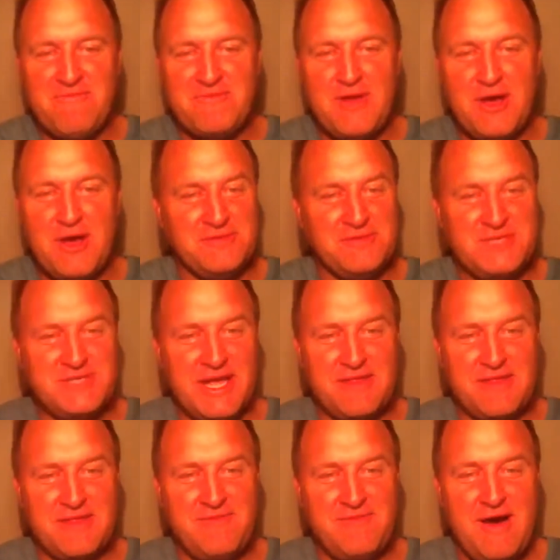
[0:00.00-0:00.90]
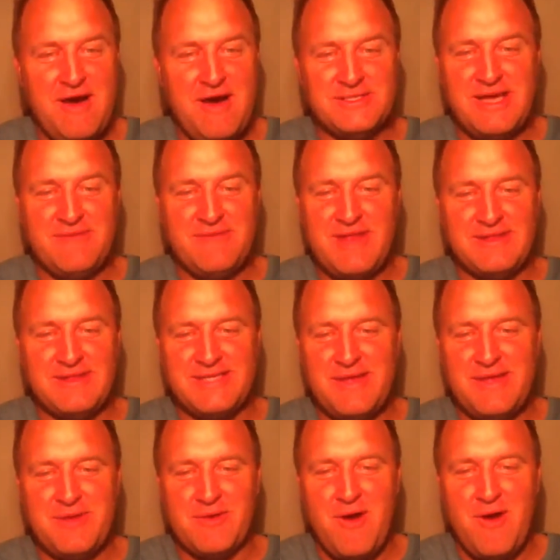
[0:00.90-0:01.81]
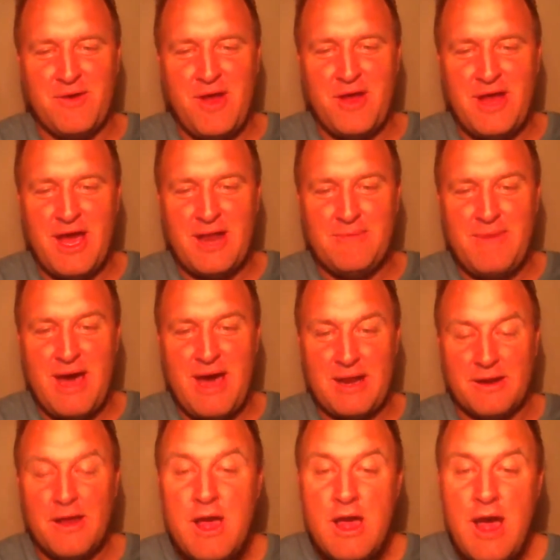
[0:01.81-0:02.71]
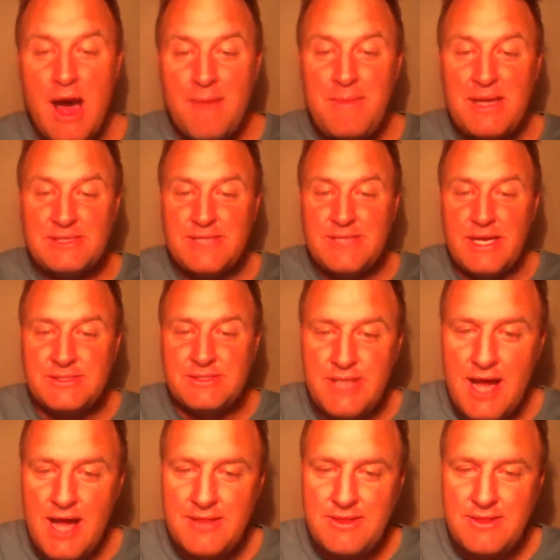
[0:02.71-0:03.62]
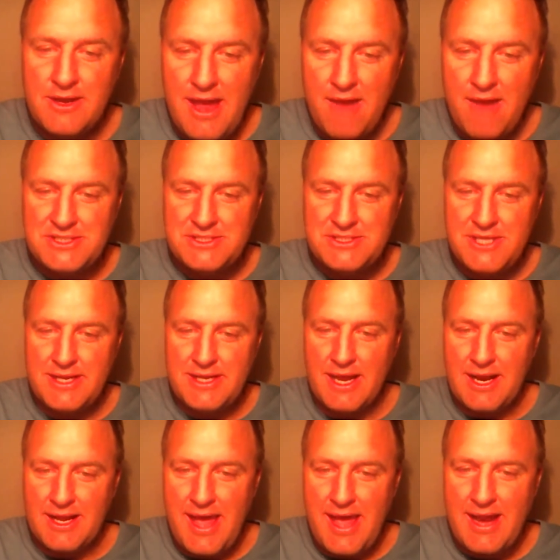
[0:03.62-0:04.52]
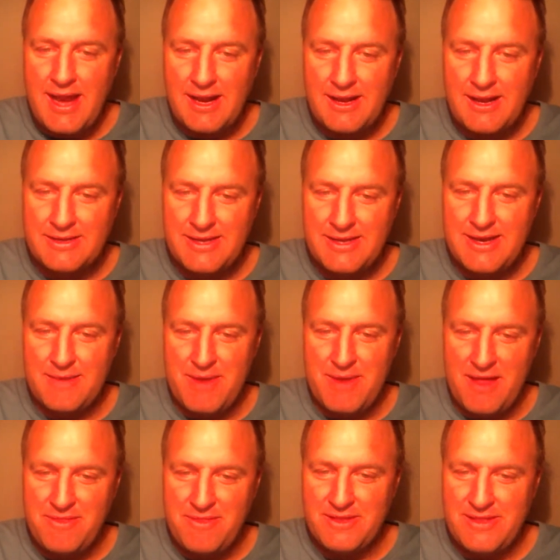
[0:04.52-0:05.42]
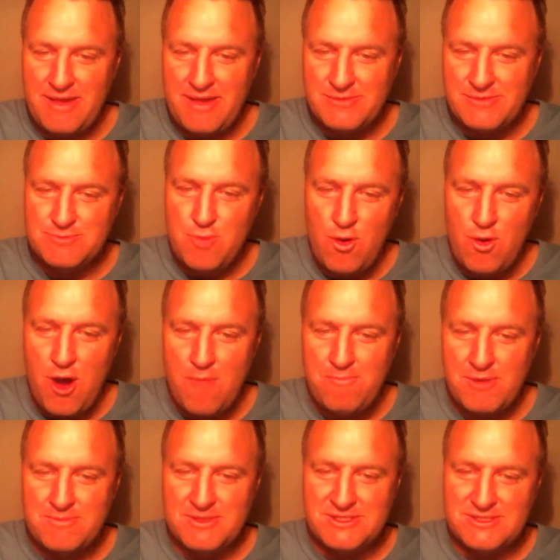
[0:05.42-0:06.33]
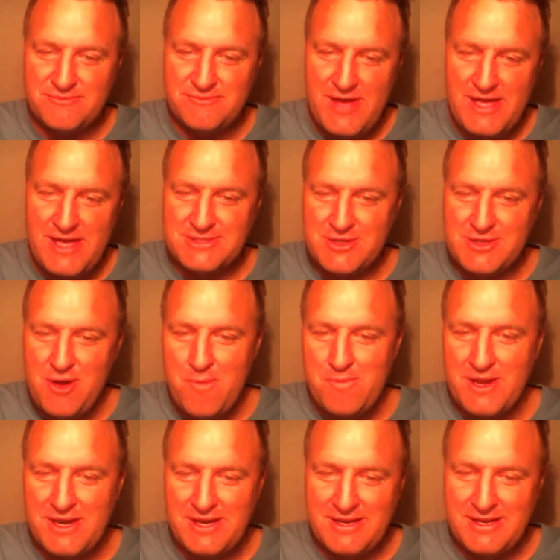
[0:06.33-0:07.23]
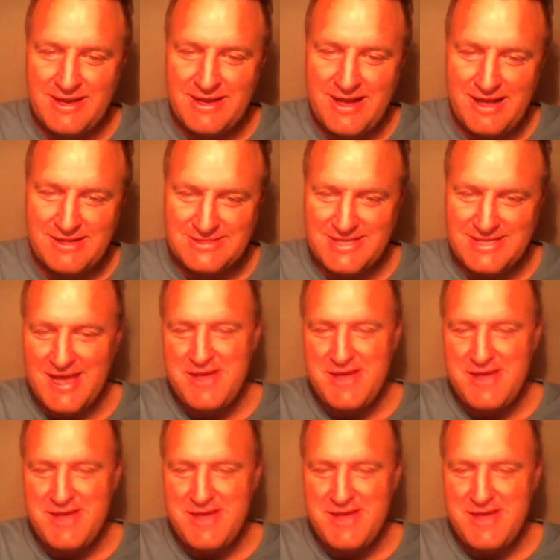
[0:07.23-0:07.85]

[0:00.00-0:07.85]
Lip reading: knows if she gets flowers, I've done something wrong, no doubt about it. I must say tonight, though, Gary, she did get a candle at dinner, but I think that was more compliments of Eskom than anything else. Eh?